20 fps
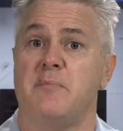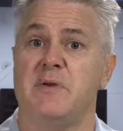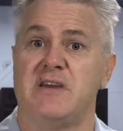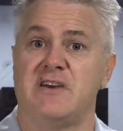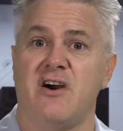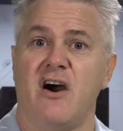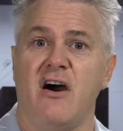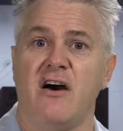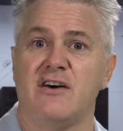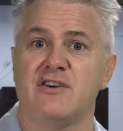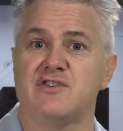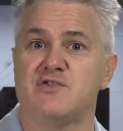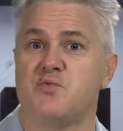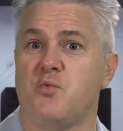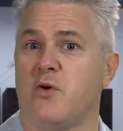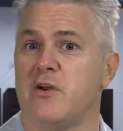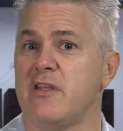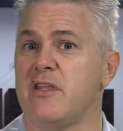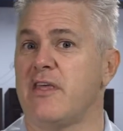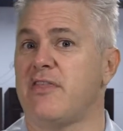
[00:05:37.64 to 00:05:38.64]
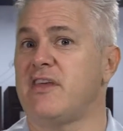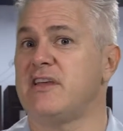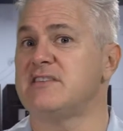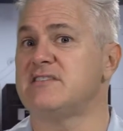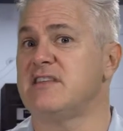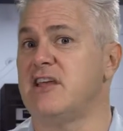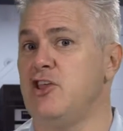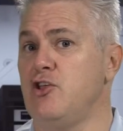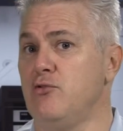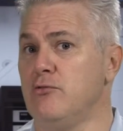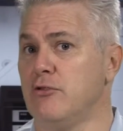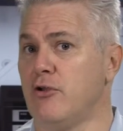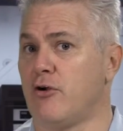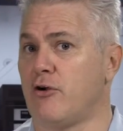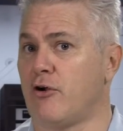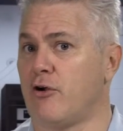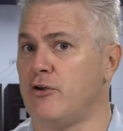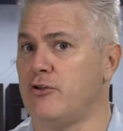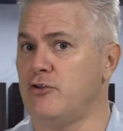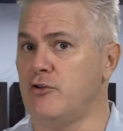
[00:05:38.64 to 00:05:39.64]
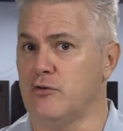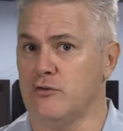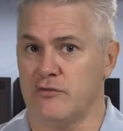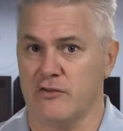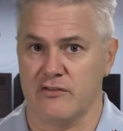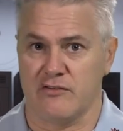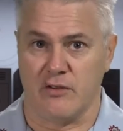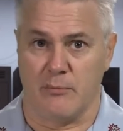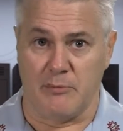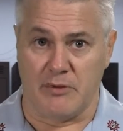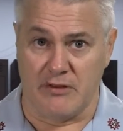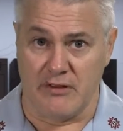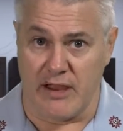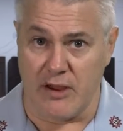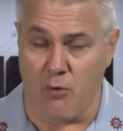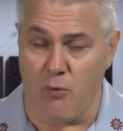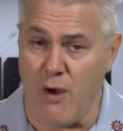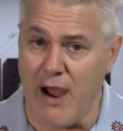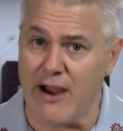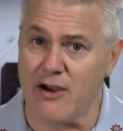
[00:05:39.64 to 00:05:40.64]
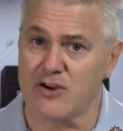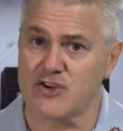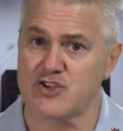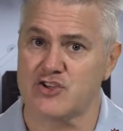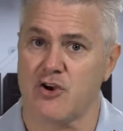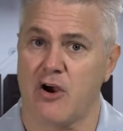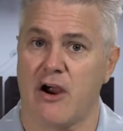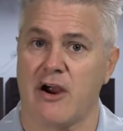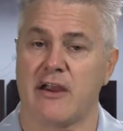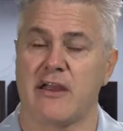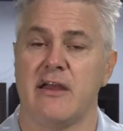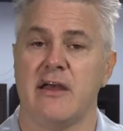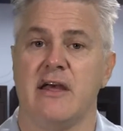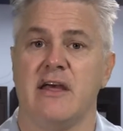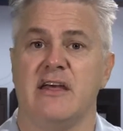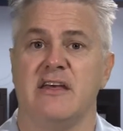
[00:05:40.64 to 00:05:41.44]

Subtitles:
because one of the things that you learn using something like Wireshark